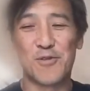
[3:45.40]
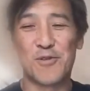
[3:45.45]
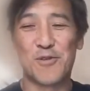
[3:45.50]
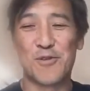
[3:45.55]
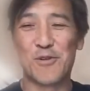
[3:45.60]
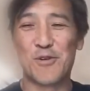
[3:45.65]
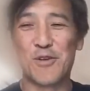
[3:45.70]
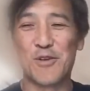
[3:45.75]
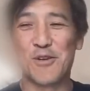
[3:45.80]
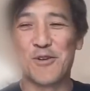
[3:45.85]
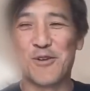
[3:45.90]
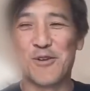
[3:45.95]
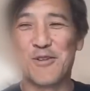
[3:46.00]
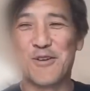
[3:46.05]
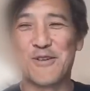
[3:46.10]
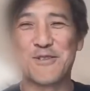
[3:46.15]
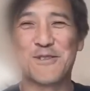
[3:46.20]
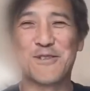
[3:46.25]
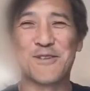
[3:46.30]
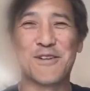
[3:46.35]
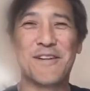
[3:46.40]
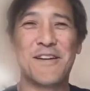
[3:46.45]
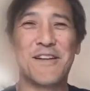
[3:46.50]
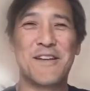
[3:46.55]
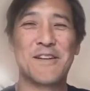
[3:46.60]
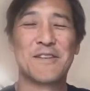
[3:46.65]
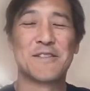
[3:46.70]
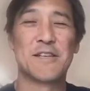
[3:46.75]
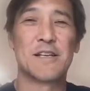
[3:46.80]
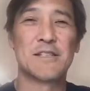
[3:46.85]
look at your cluster.
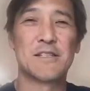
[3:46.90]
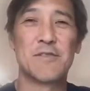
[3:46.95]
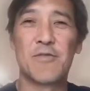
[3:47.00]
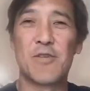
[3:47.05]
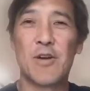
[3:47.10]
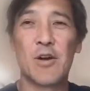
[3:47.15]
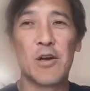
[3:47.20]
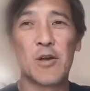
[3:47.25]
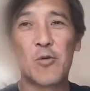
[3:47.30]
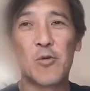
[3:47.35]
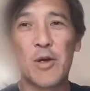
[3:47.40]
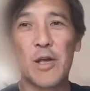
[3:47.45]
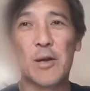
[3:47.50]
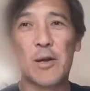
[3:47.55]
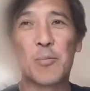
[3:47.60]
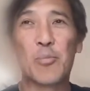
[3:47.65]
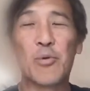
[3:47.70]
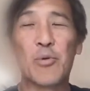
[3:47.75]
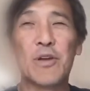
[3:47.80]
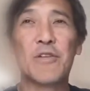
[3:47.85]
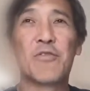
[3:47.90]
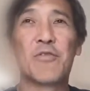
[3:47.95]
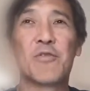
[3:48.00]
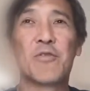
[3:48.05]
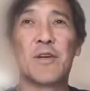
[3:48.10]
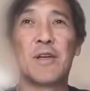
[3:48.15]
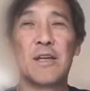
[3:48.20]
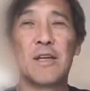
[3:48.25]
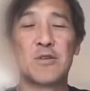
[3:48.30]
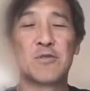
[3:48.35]
So that's a very quick, brief
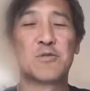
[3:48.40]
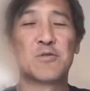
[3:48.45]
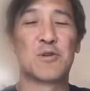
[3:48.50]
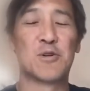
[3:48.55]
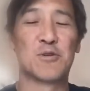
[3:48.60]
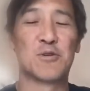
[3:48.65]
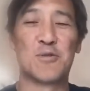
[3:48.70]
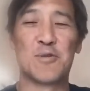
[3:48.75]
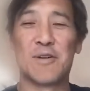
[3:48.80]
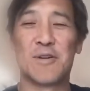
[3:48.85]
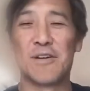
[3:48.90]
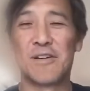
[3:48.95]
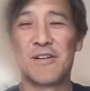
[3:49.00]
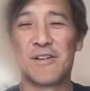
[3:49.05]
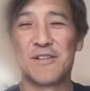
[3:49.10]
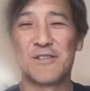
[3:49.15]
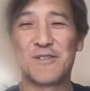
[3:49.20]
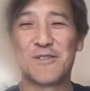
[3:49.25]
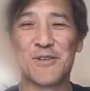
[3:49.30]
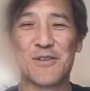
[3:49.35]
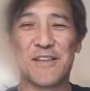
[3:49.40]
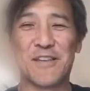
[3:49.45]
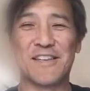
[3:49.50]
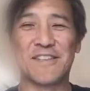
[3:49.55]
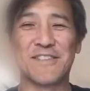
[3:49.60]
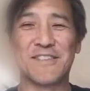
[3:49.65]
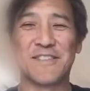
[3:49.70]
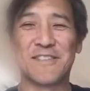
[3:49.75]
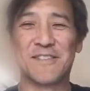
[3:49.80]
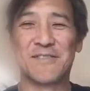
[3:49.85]
intro to
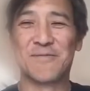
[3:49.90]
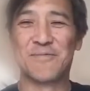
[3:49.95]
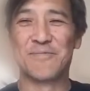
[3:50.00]
Lens.